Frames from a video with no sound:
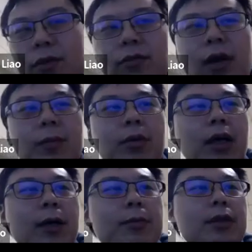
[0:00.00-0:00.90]
of fiber
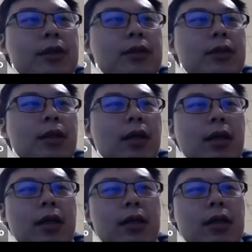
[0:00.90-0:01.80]
objects
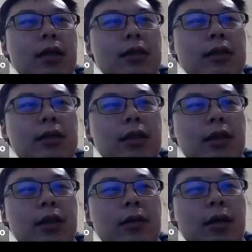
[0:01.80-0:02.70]
and uh, this
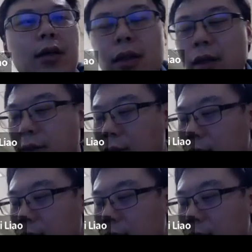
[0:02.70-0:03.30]
this